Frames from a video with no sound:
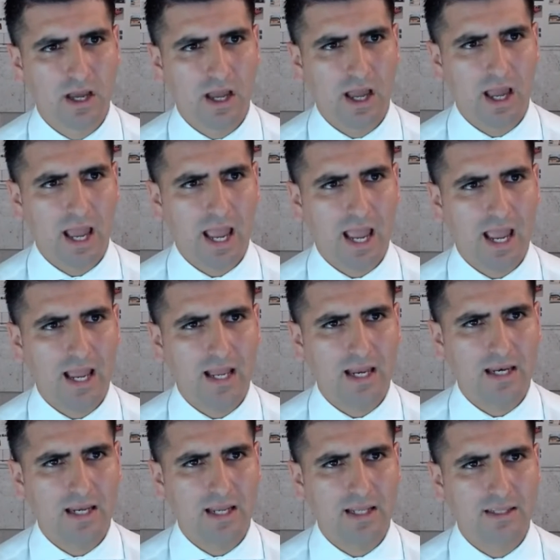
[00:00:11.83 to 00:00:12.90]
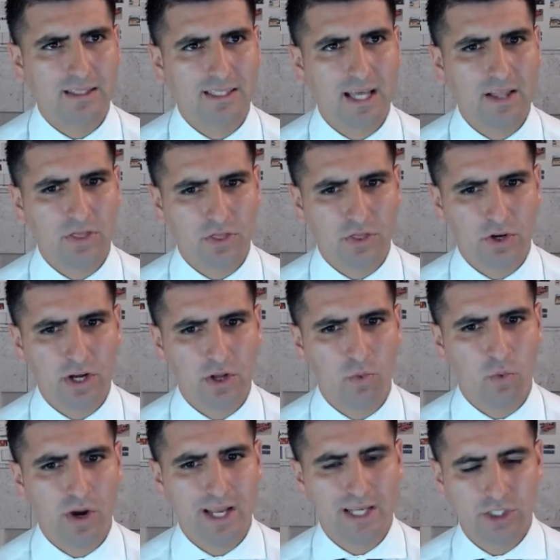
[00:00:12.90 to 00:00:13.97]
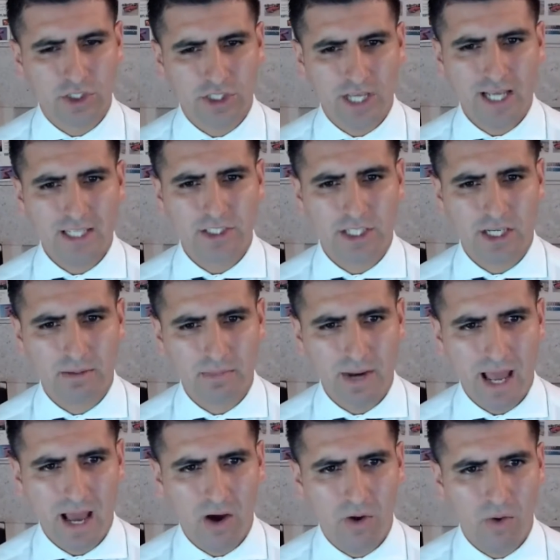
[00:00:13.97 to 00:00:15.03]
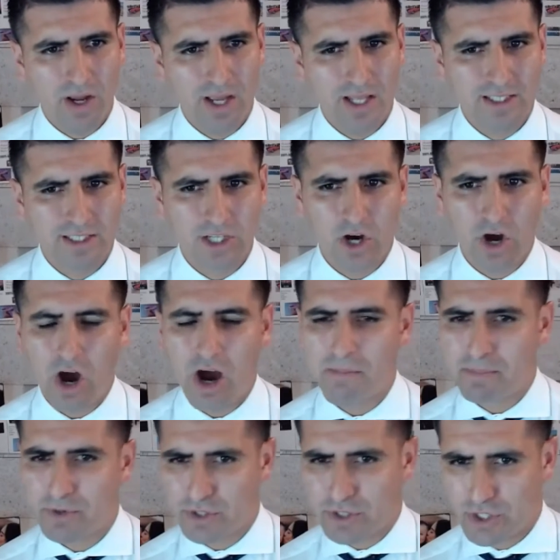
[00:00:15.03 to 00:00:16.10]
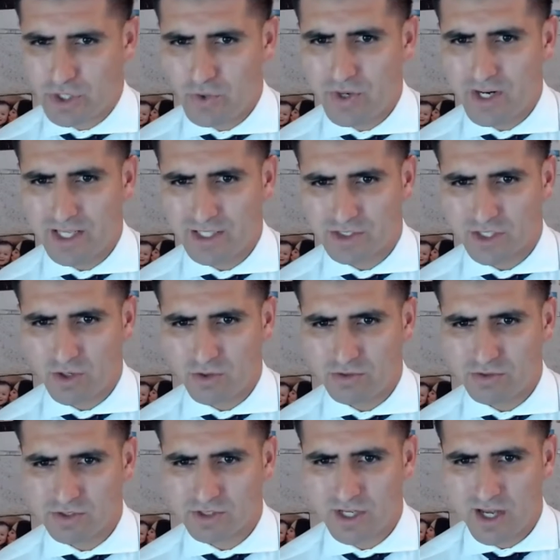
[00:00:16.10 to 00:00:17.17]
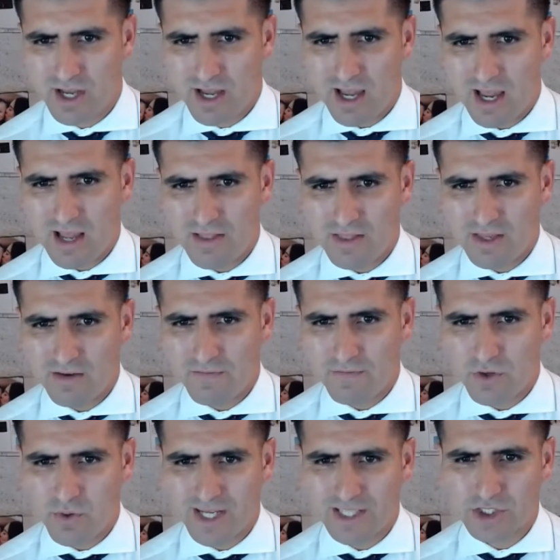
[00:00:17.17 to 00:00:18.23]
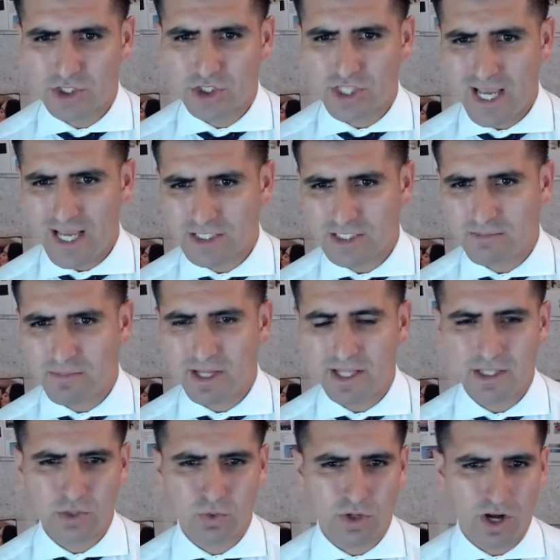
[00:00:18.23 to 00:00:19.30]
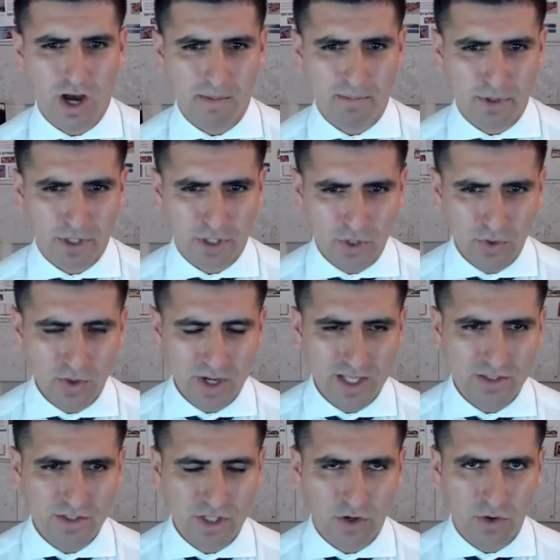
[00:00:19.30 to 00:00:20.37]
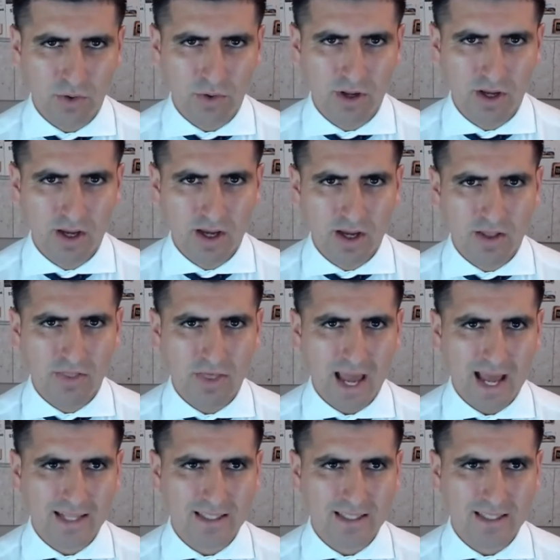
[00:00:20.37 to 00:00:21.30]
and 1031 exchanging them now into opportunity zones. And then if you exchange them into an opportunity zone, that